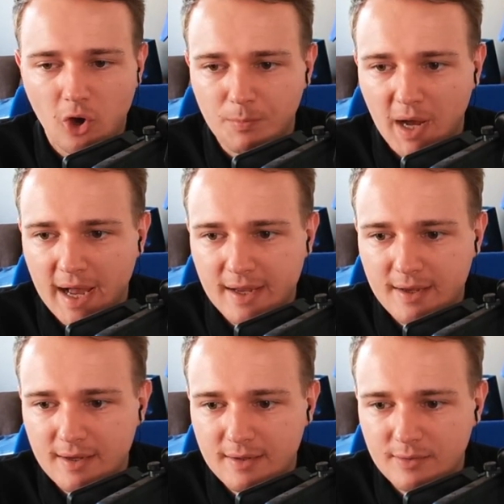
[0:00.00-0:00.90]

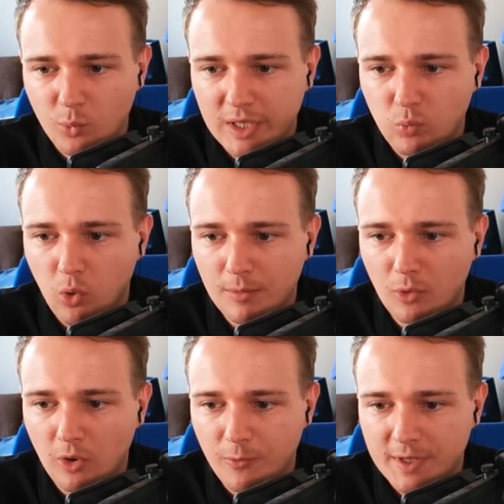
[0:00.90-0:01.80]
back. We need one
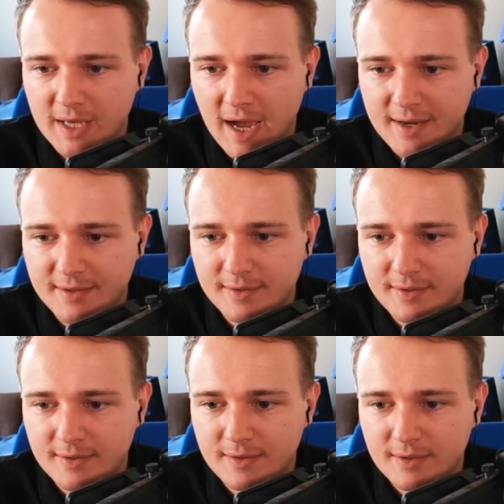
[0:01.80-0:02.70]
more if we can.
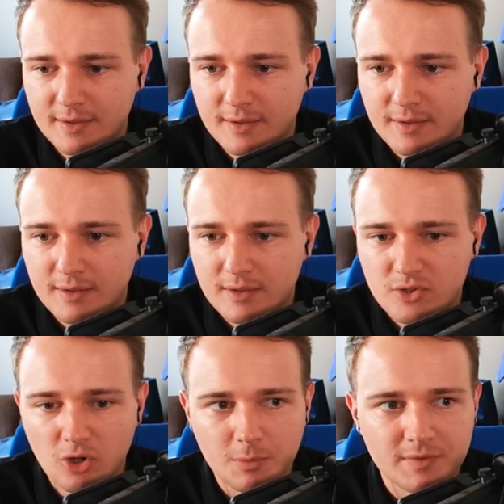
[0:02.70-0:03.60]

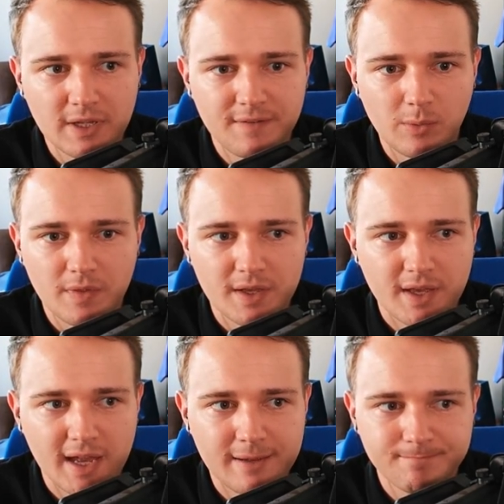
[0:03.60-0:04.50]
Tottenham have definitely won their
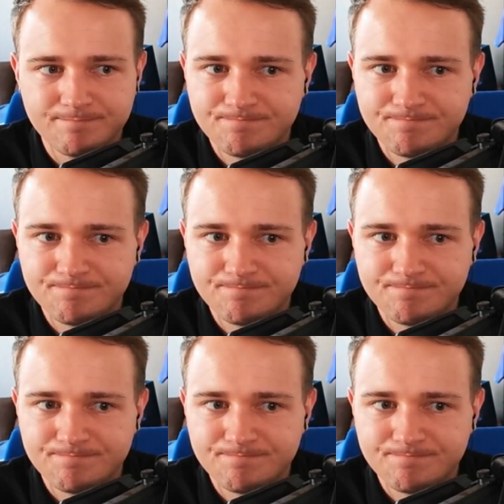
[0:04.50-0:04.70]
game.